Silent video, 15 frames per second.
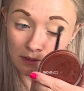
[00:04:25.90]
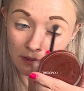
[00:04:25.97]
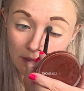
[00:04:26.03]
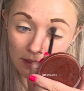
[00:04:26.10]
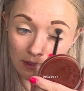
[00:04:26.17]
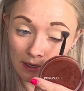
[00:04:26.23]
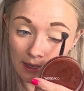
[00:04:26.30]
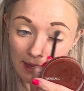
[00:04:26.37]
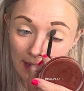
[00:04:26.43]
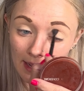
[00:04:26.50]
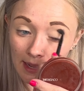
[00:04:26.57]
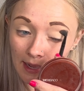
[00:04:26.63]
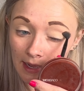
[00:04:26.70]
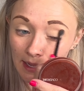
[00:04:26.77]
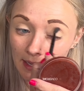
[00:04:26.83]
and
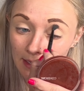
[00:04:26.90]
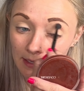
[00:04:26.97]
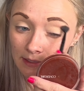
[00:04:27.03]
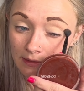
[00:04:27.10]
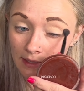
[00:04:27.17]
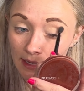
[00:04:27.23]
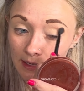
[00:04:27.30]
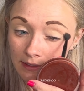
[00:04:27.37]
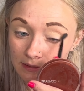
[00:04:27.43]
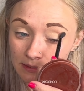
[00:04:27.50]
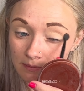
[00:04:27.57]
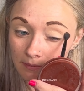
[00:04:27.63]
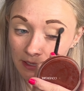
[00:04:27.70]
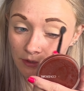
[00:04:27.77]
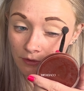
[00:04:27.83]
adding that into
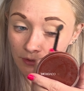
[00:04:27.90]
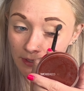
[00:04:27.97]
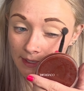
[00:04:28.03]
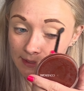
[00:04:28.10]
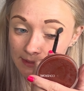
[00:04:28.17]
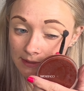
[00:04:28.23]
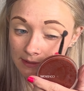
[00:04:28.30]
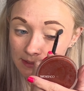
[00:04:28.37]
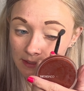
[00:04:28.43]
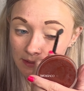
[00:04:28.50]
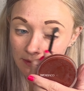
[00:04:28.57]
my crease.